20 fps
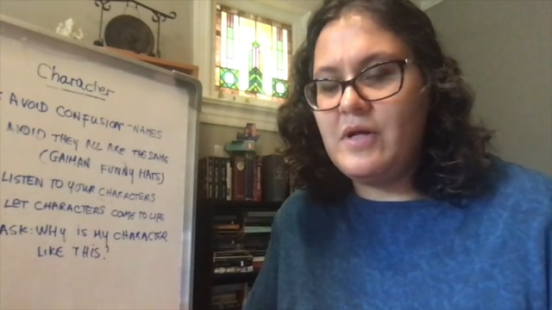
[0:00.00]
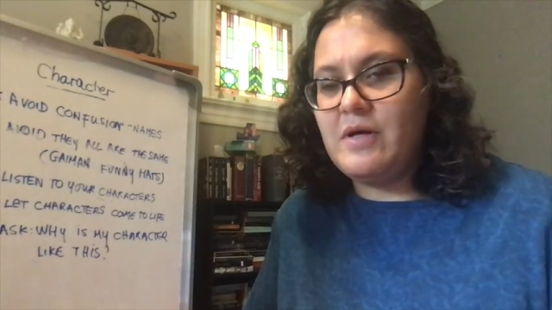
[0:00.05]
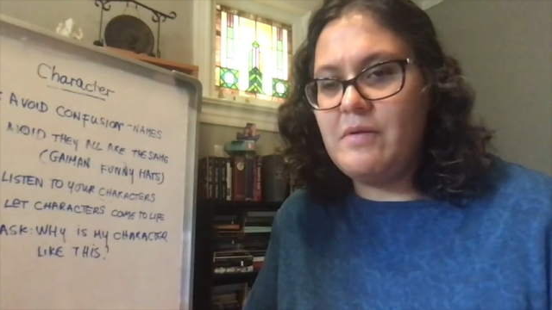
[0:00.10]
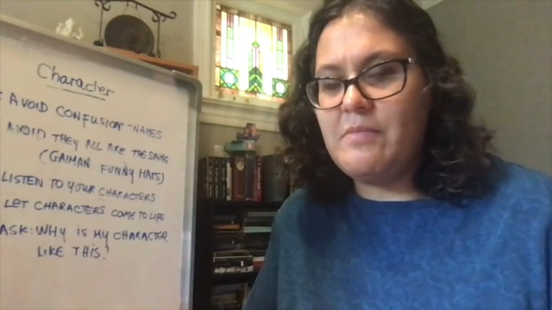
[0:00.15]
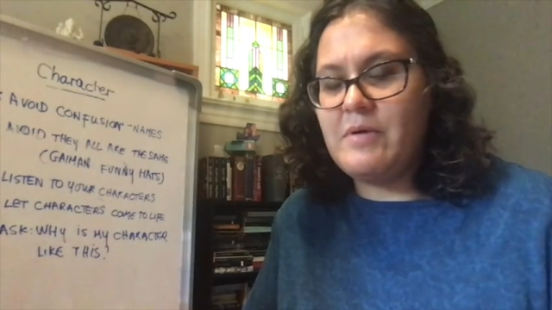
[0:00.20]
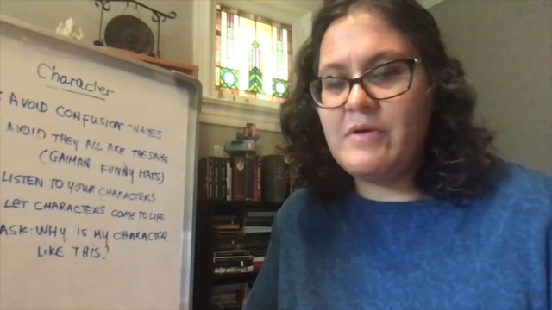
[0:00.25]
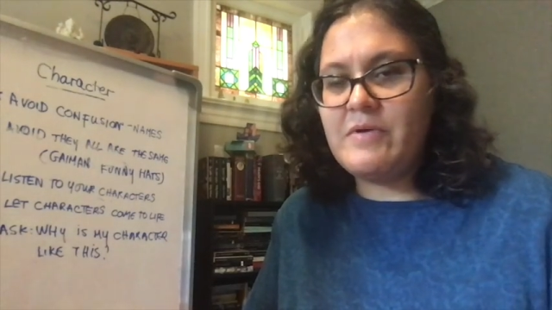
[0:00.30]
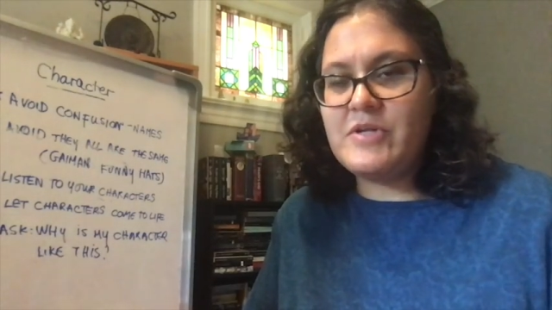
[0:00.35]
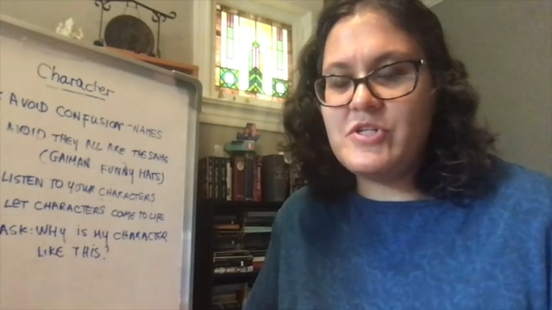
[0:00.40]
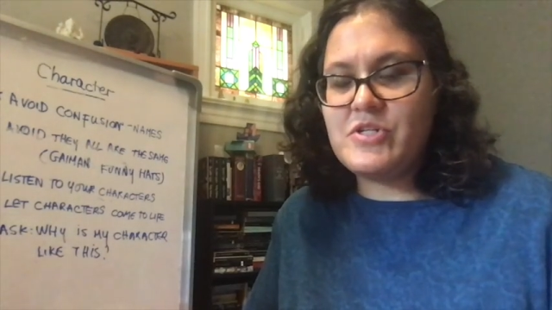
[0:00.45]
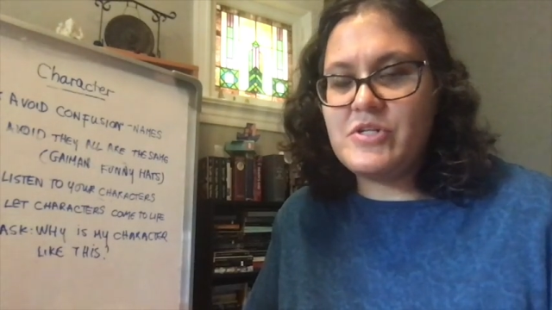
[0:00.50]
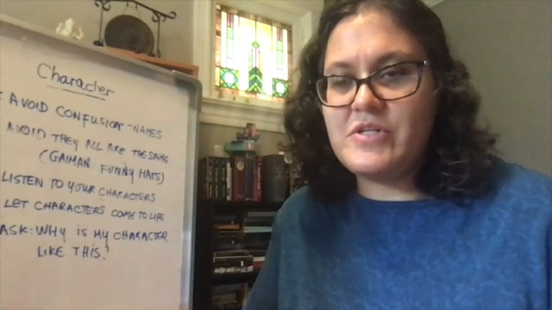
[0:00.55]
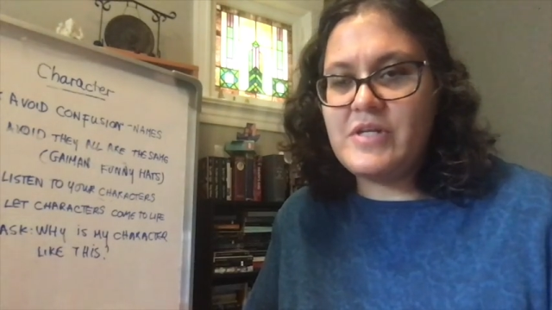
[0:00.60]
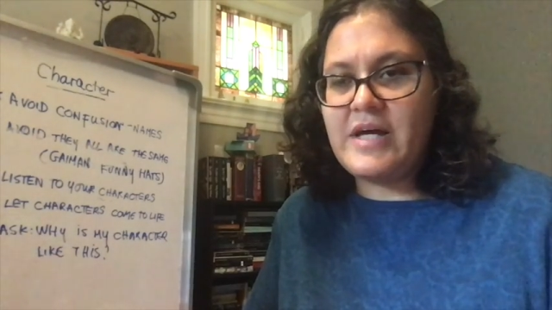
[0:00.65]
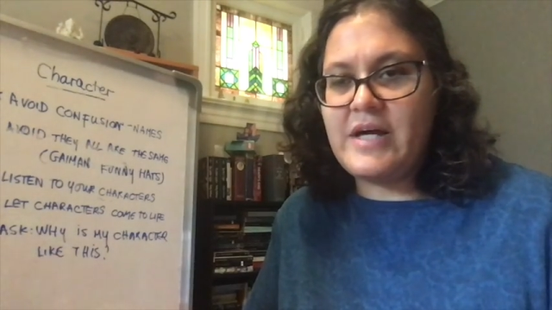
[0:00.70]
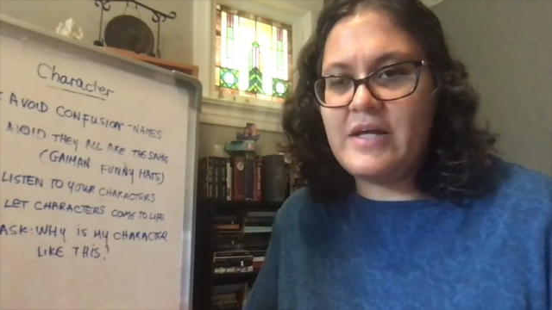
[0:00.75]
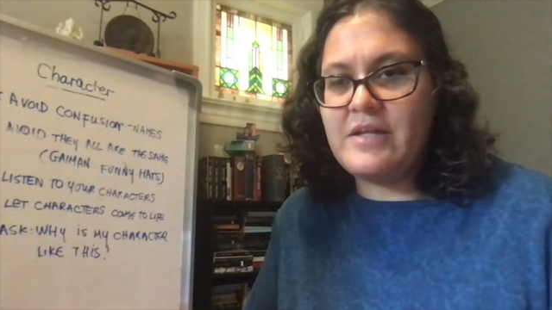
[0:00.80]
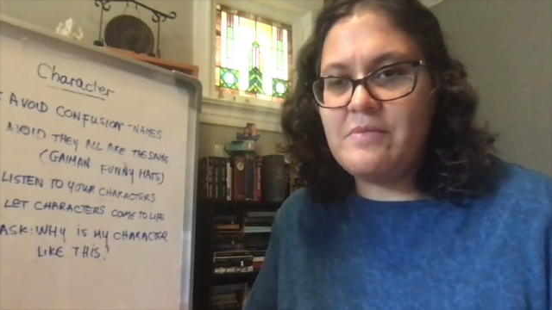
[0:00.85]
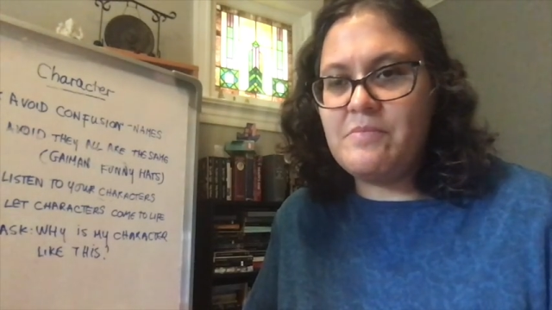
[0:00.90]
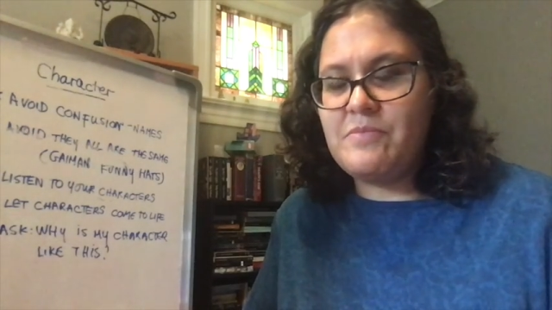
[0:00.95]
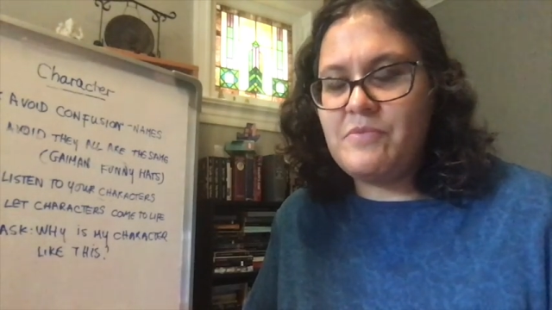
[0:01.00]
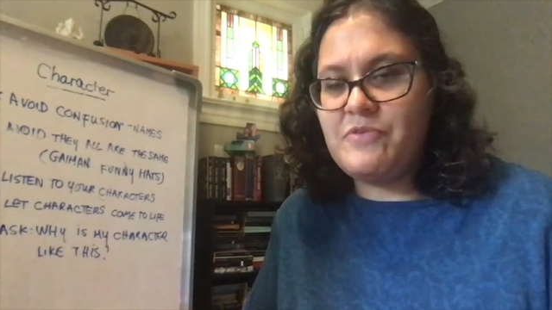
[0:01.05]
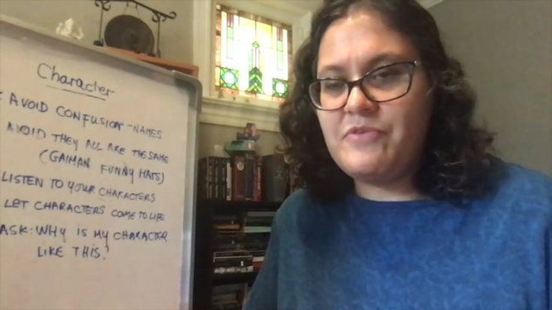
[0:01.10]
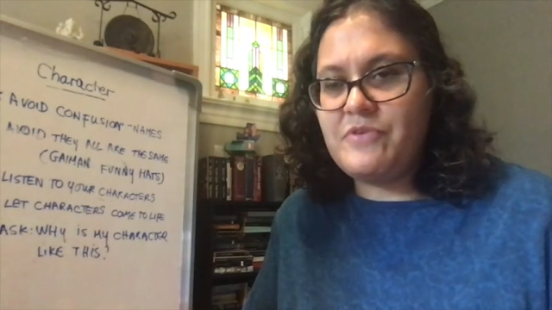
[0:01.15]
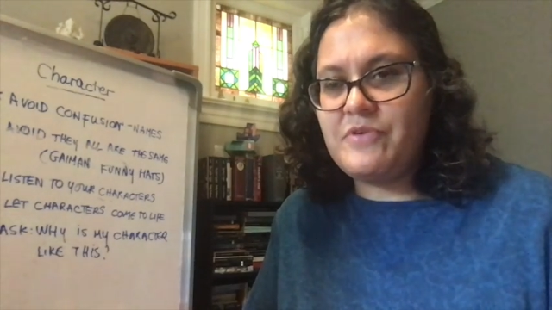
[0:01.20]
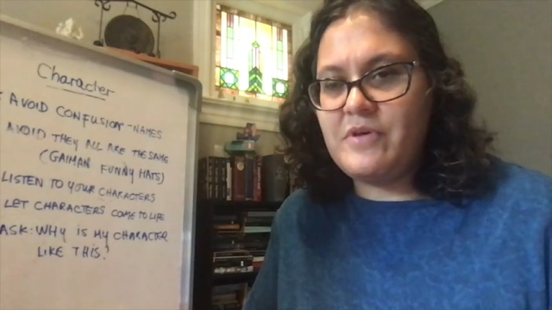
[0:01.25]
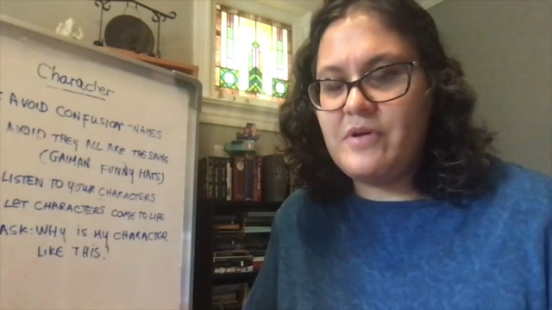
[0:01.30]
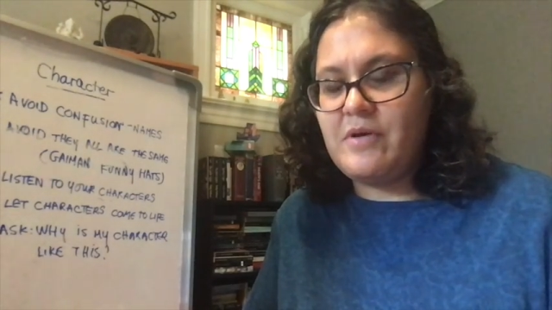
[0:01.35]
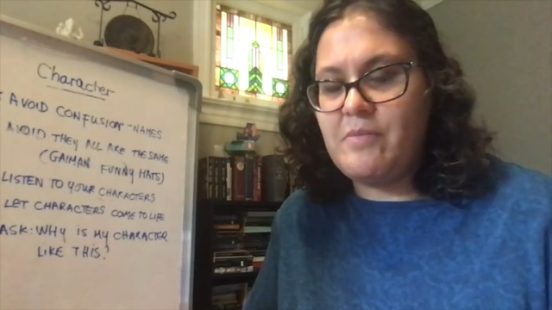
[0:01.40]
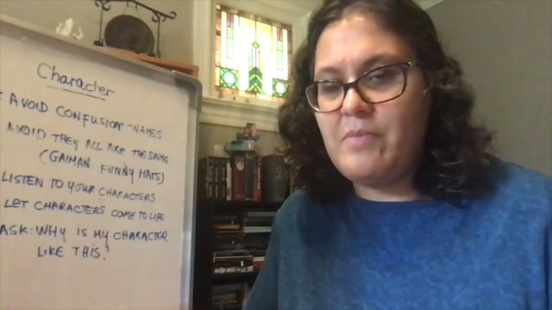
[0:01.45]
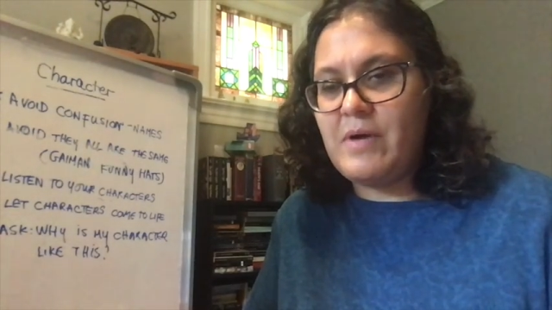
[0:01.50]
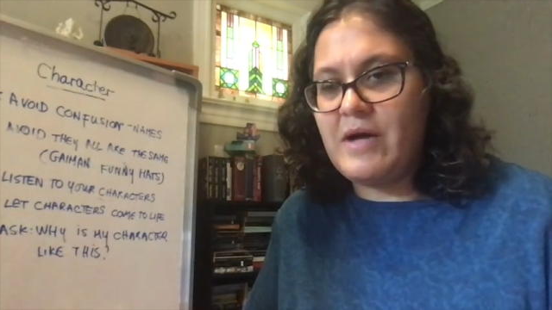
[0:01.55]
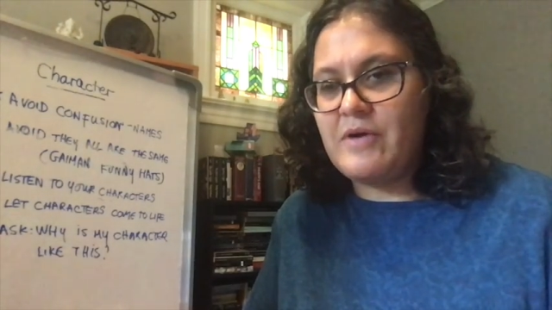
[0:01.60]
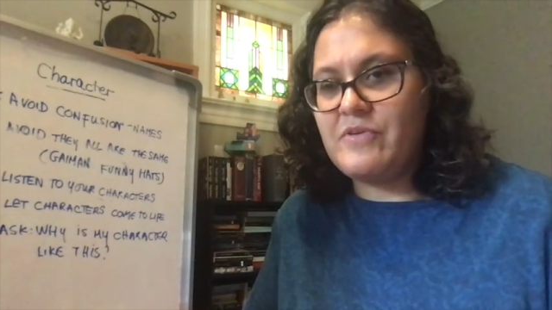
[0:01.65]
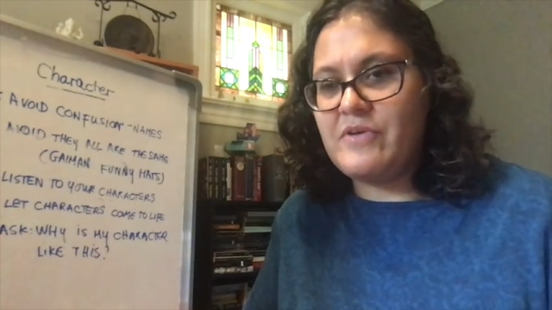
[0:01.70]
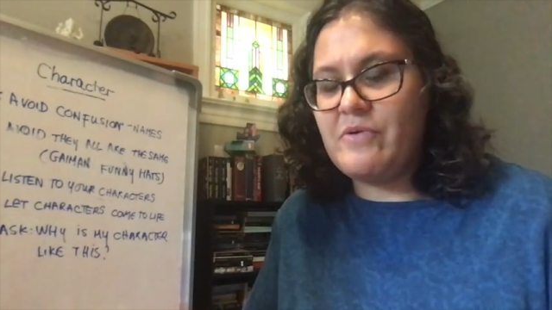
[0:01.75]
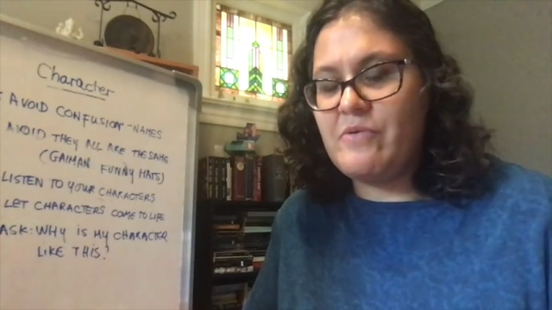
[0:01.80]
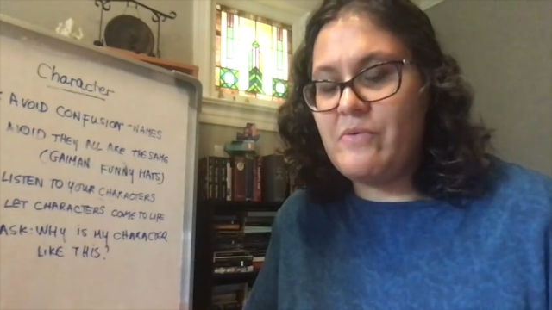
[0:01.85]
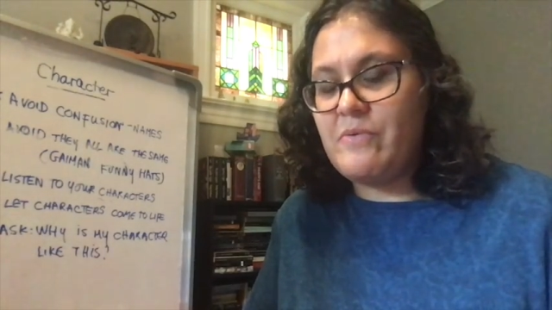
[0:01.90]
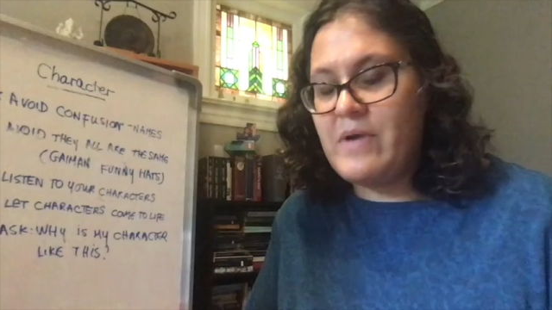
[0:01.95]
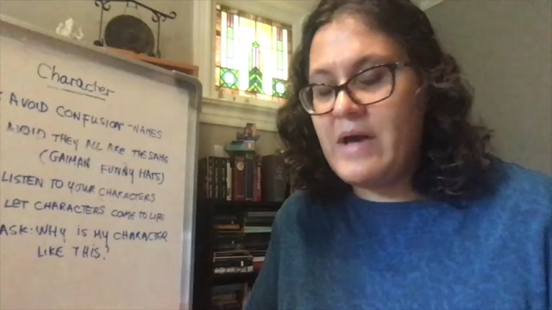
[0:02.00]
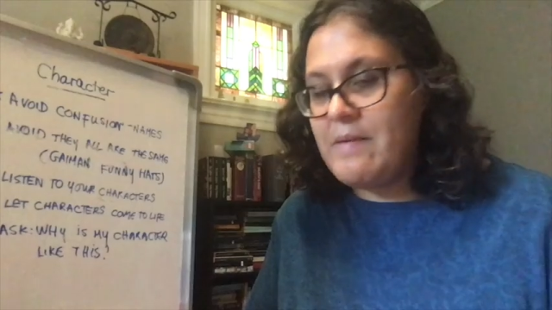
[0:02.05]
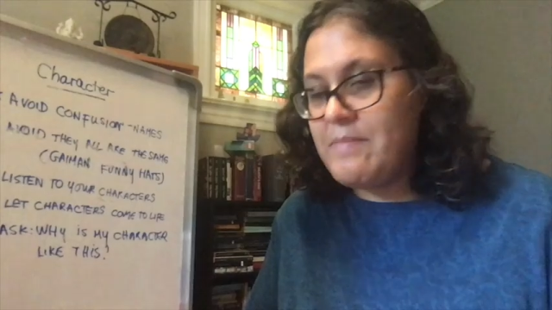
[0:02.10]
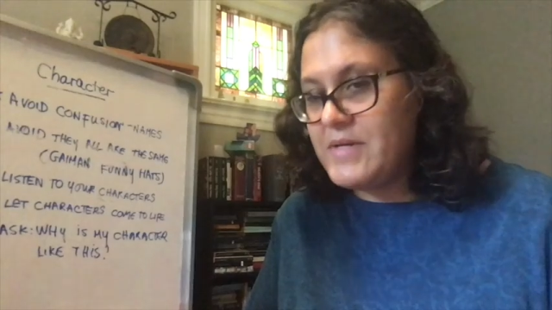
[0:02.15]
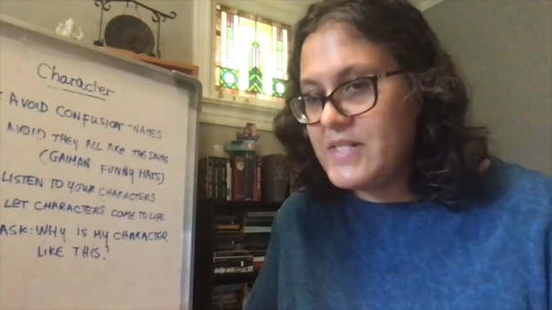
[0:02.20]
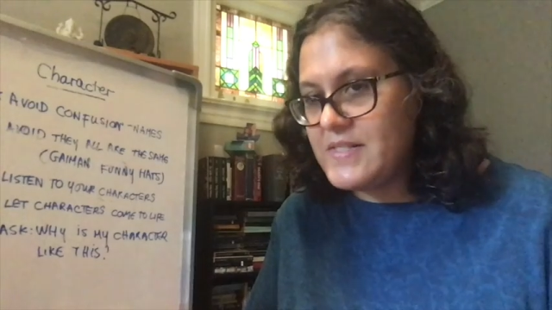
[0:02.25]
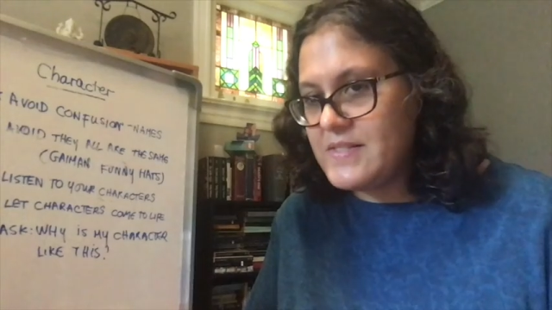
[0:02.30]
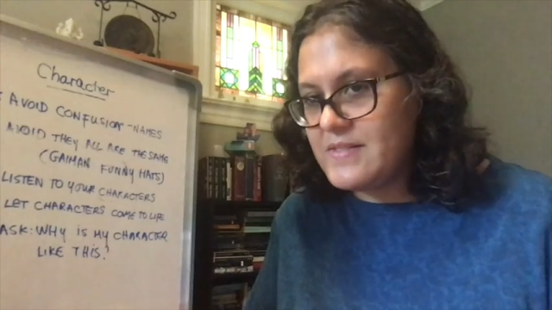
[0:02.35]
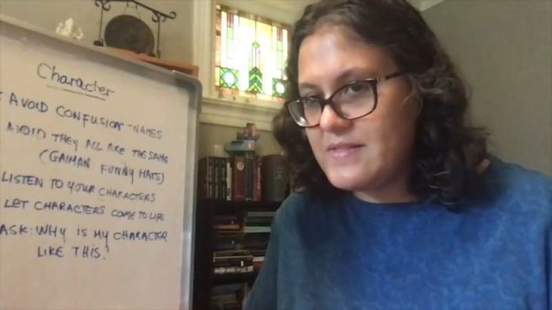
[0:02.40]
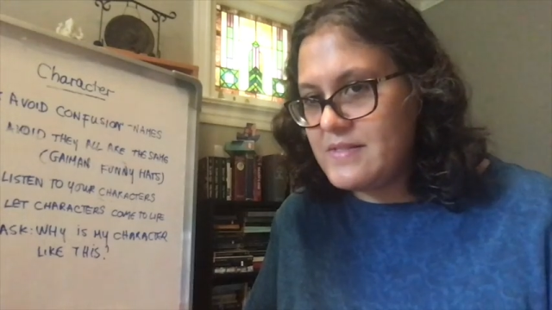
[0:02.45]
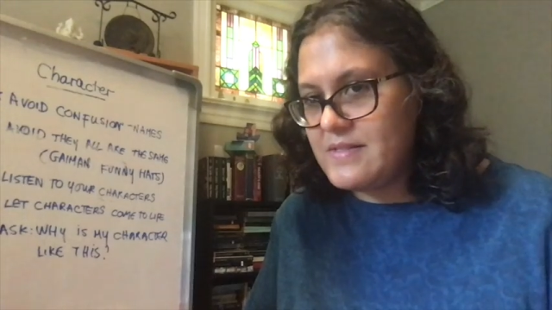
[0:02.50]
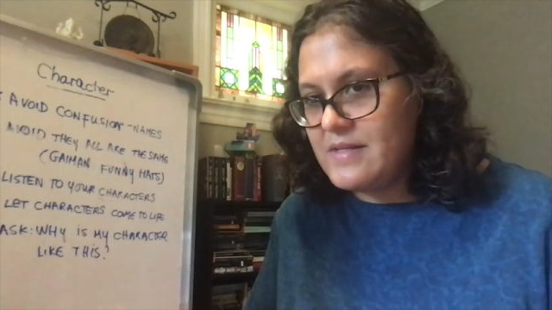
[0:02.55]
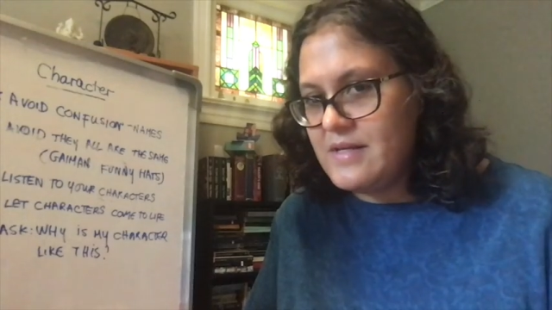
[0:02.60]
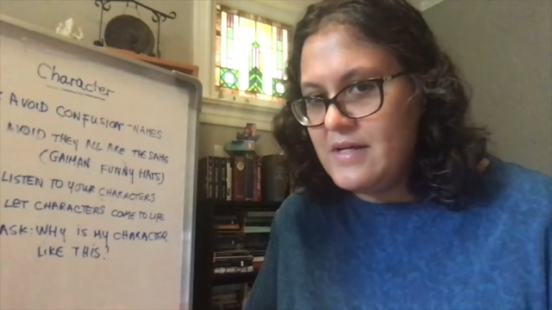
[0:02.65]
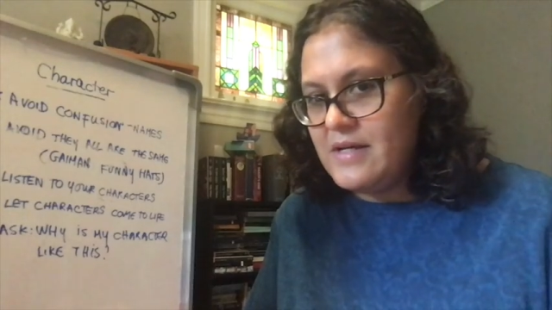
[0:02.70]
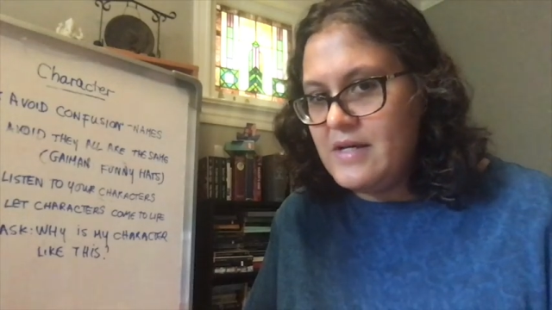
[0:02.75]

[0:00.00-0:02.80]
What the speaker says: by Richard Adams about rabbits.